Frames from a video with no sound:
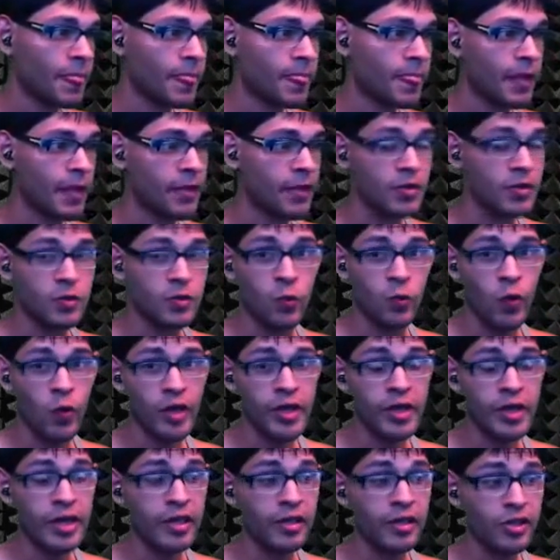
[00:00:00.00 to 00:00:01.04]
Now there's one
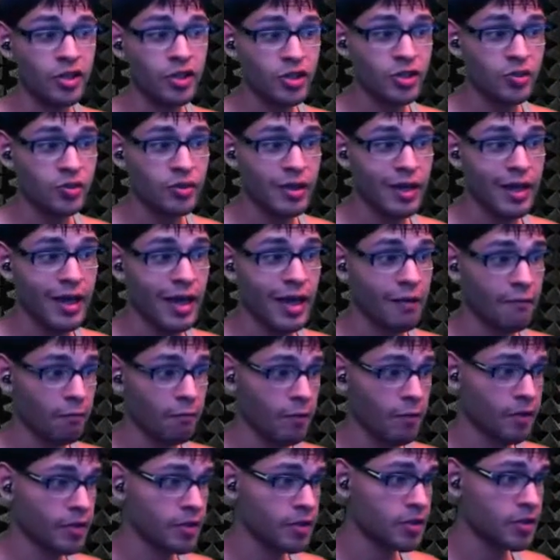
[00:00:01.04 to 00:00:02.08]
issue that I have
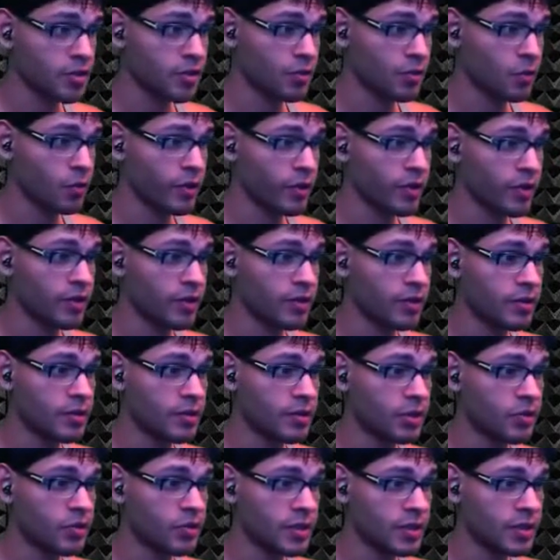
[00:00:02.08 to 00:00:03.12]
run into with
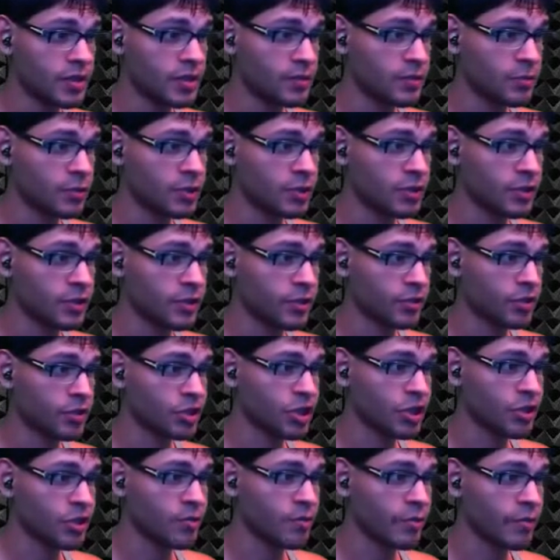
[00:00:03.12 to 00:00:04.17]
using these particular
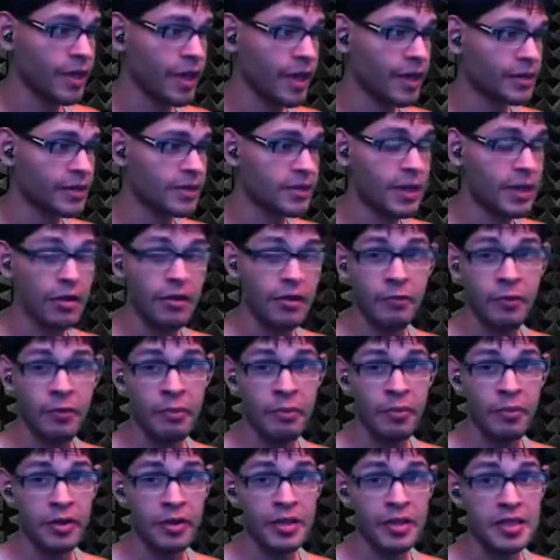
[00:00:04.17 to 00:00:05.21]
shader packs. Now
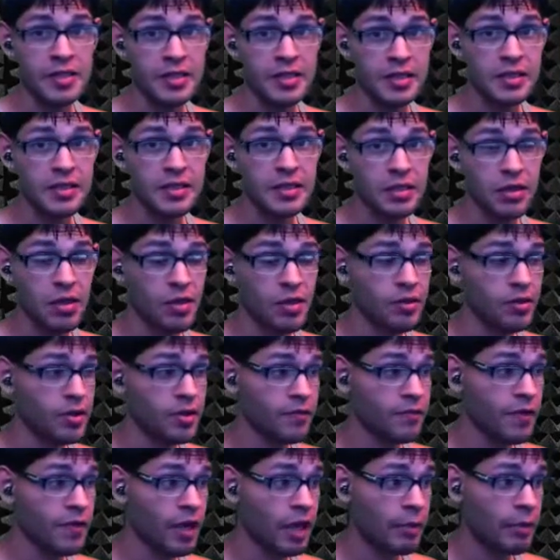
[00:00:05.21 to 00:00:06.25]
remember, this is still under
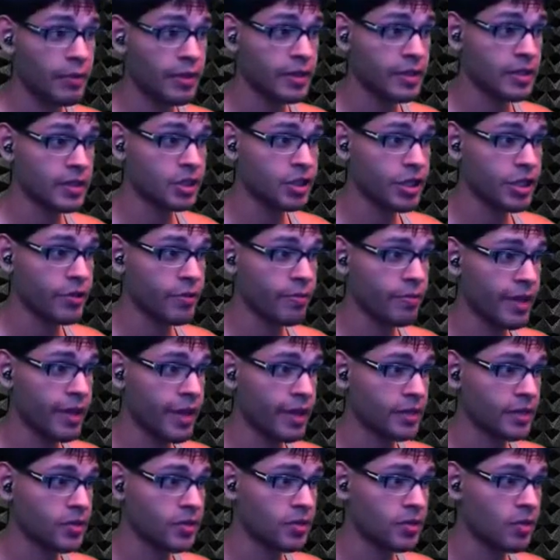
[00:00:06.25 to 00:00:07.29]
development, this shader
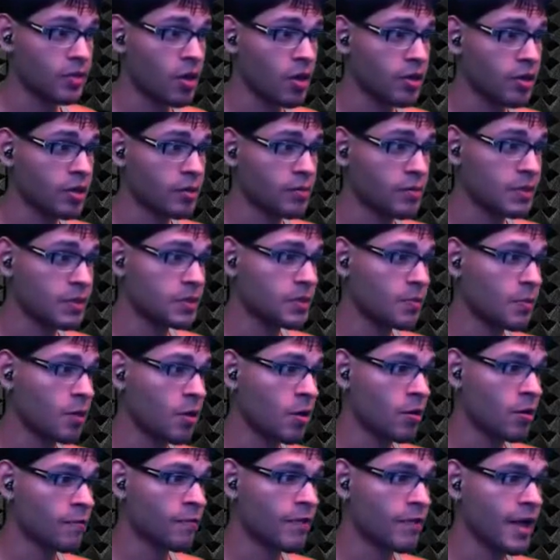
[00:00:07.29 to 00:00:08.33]
pack, so there are going to be some
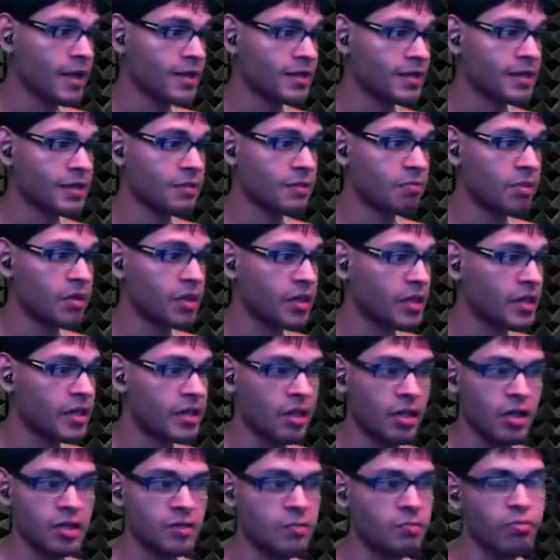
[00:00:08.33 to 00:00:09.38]
artifacting, but it
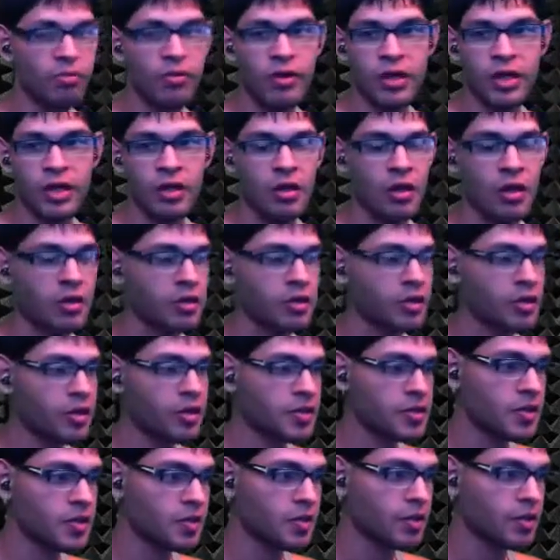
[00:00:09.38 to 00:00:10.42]
looks pretty darn
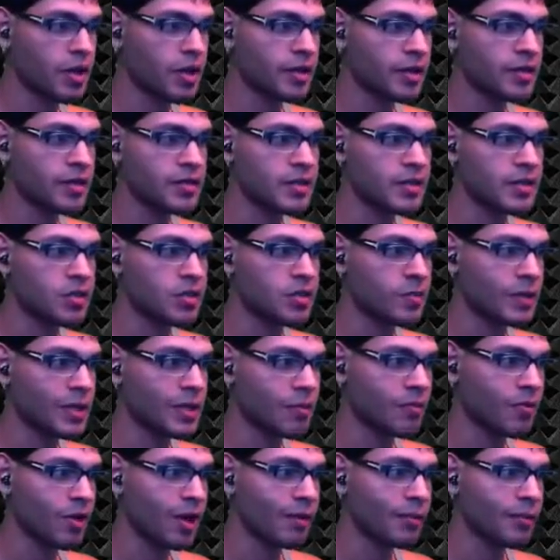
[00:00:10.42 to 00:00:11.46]
good, so you're not going to see too many
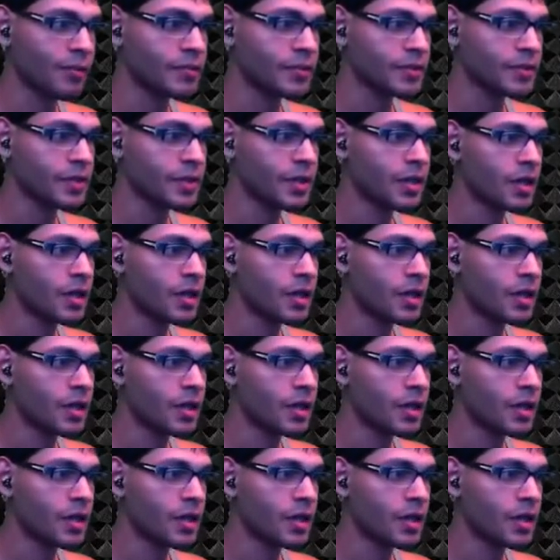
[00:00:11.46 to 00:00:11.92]
problems.